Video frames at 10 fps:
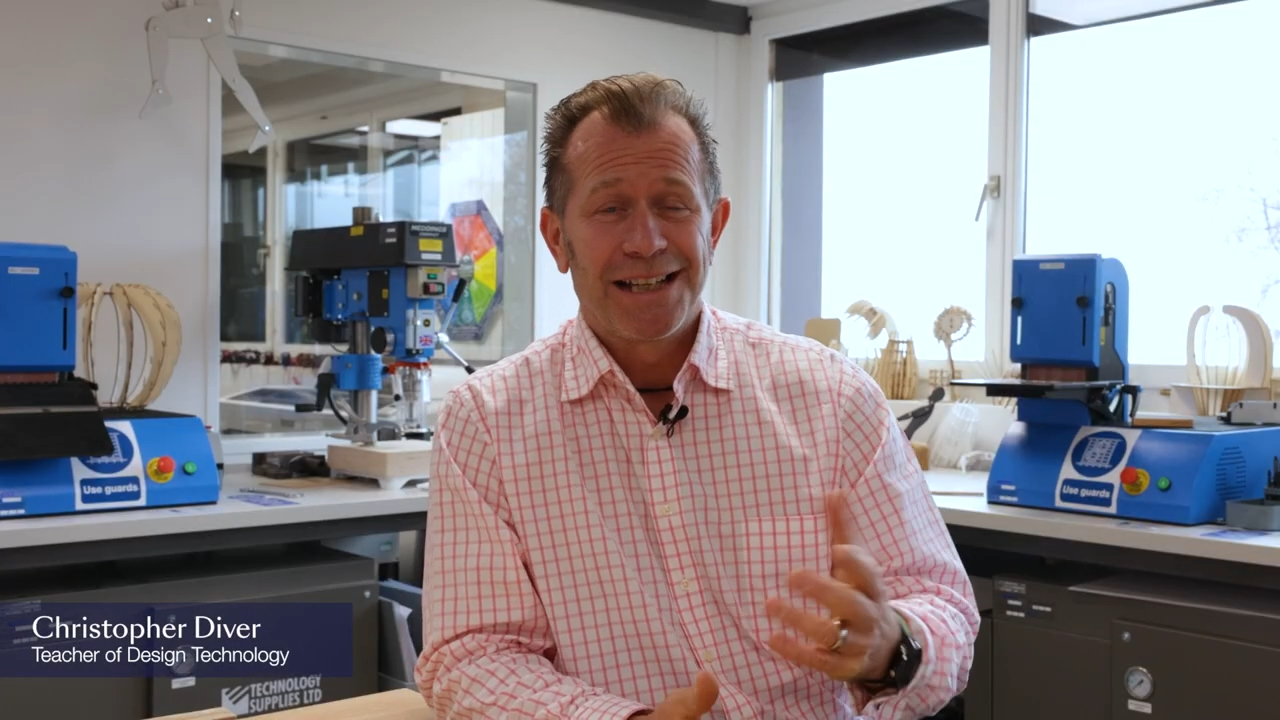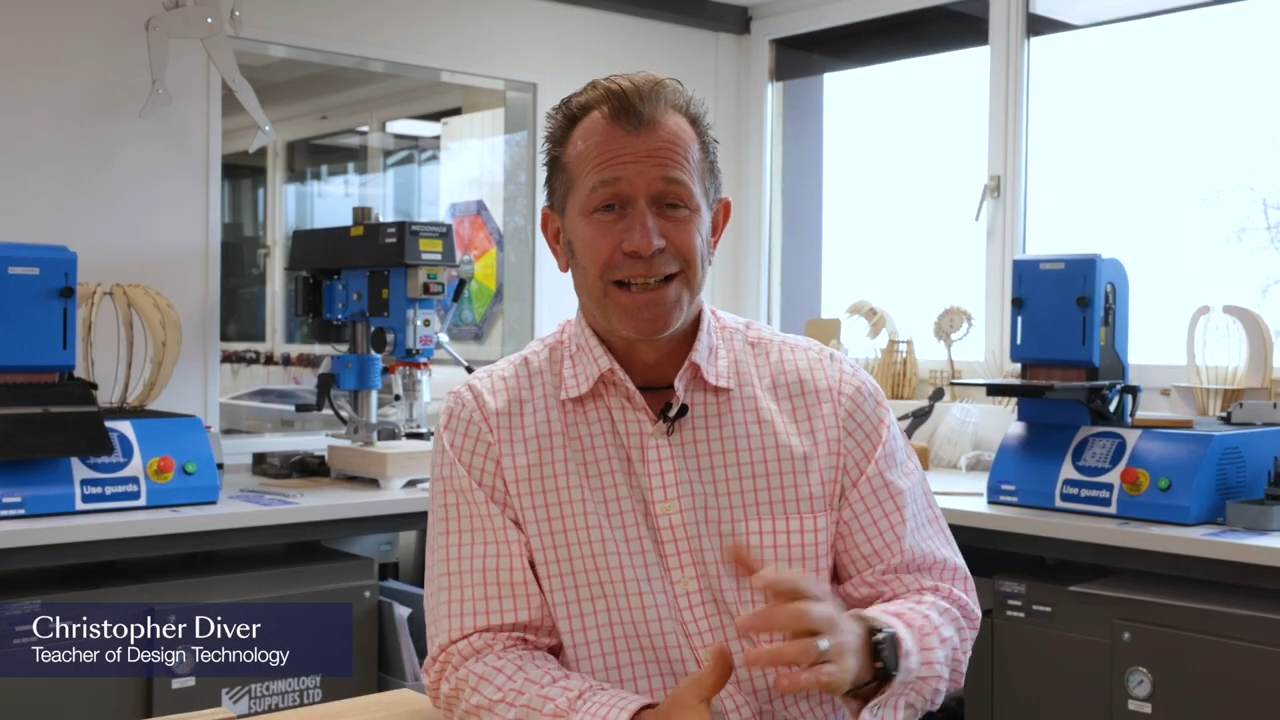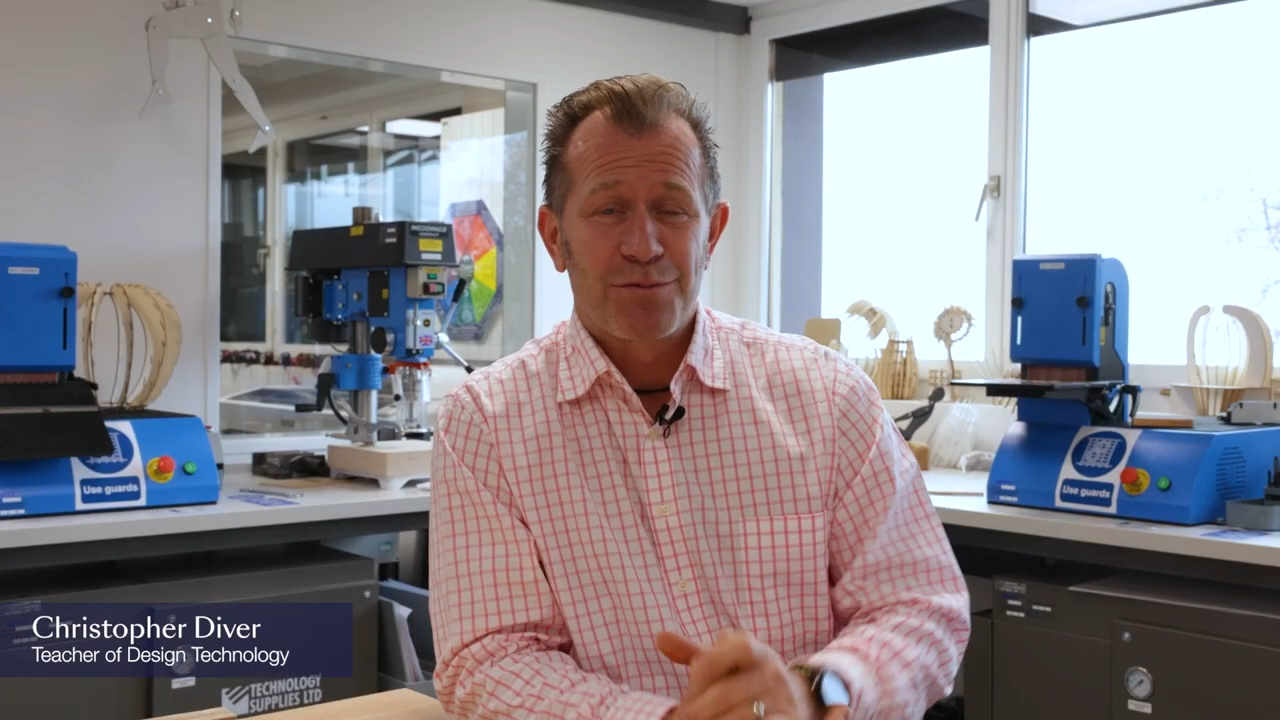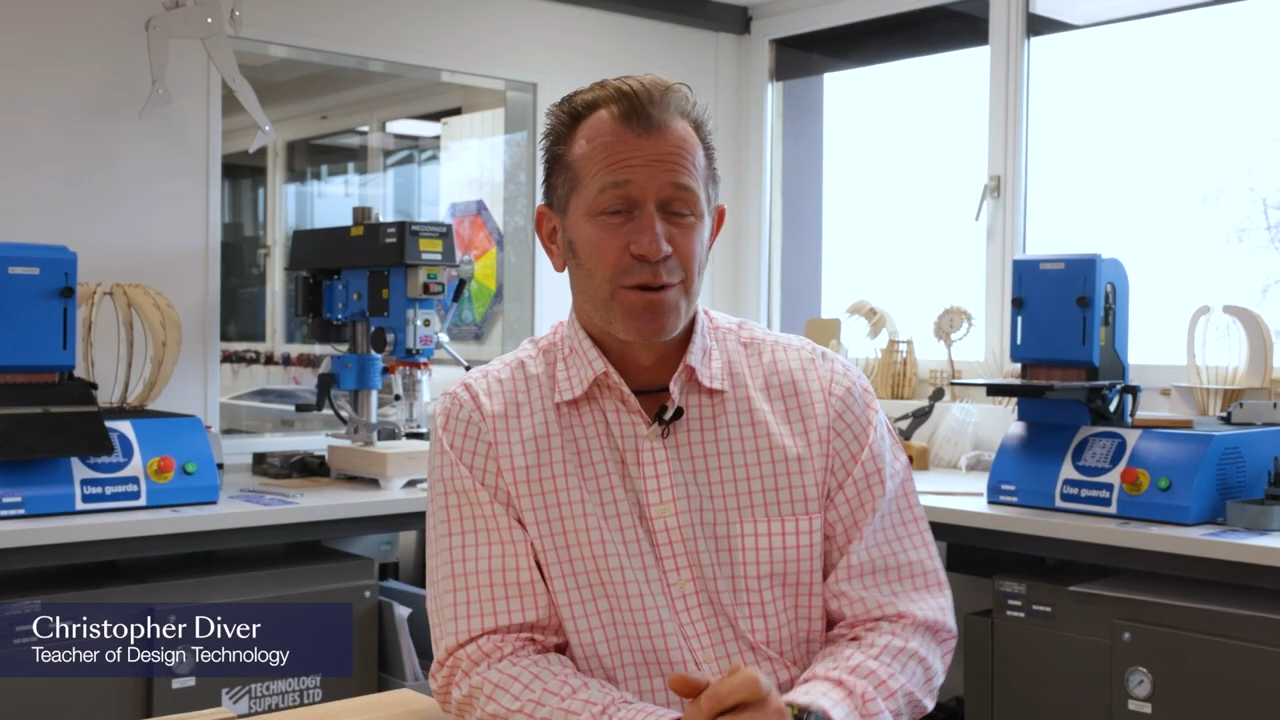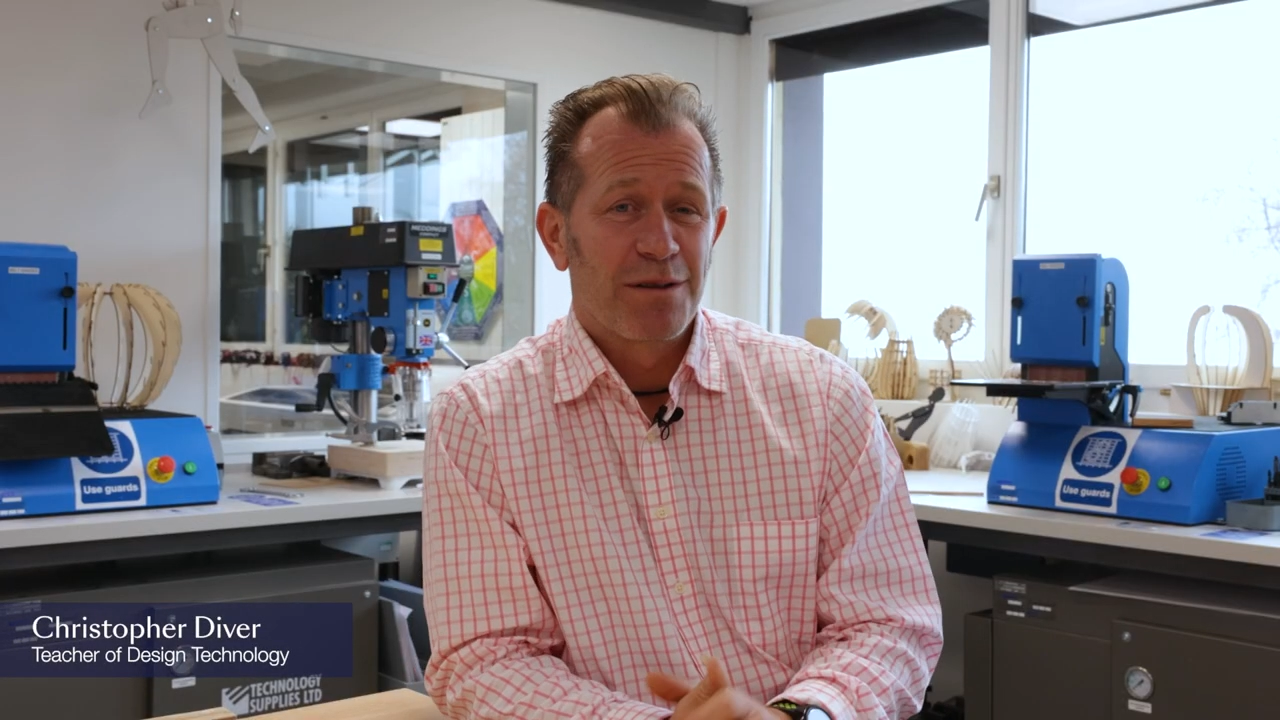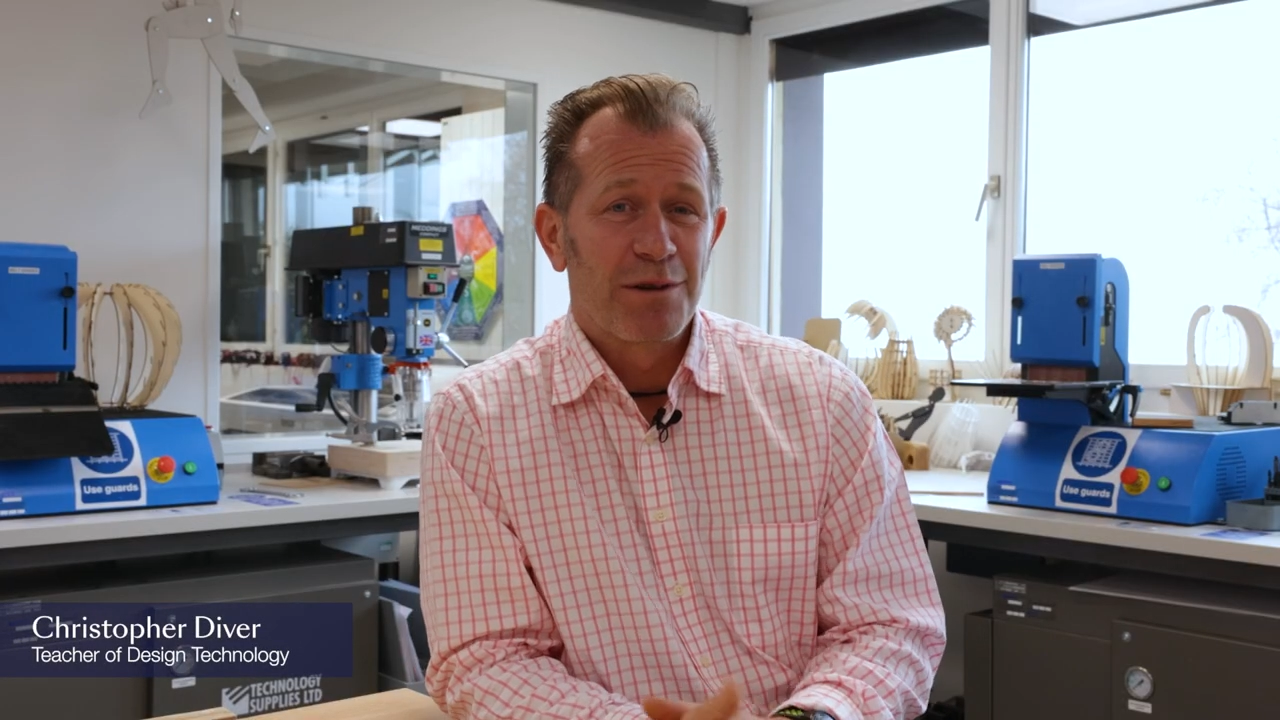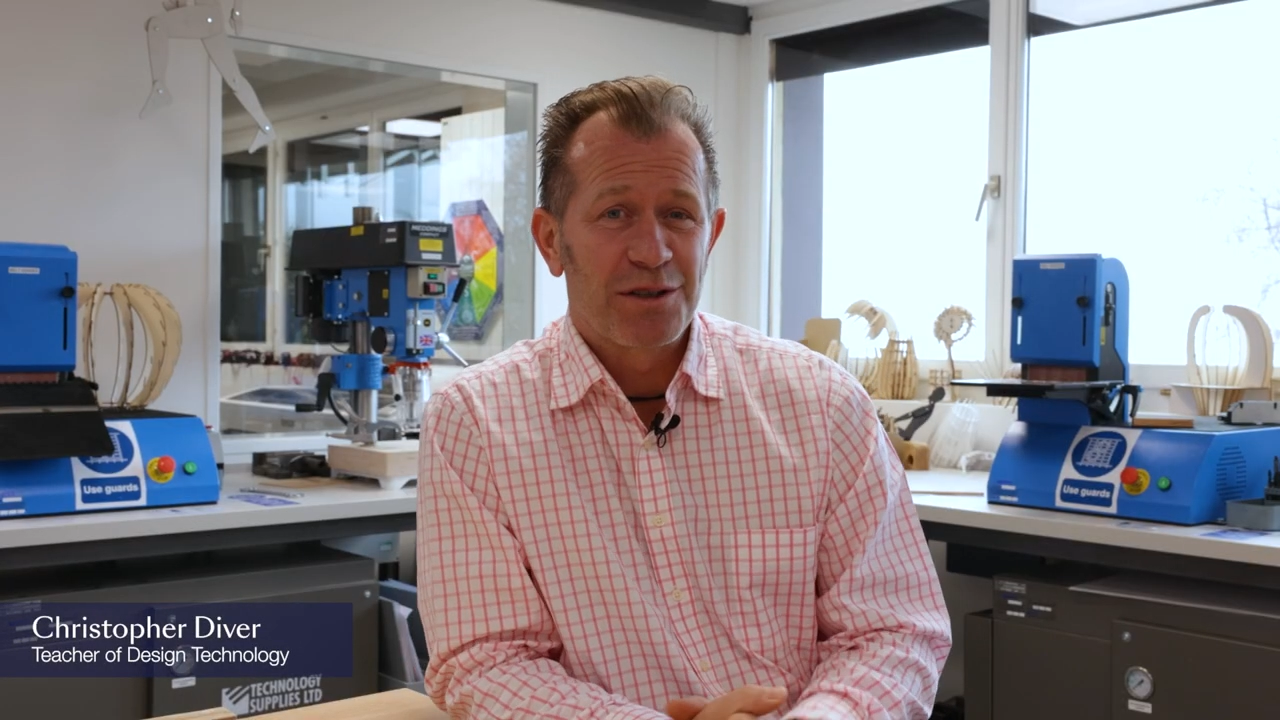is one of the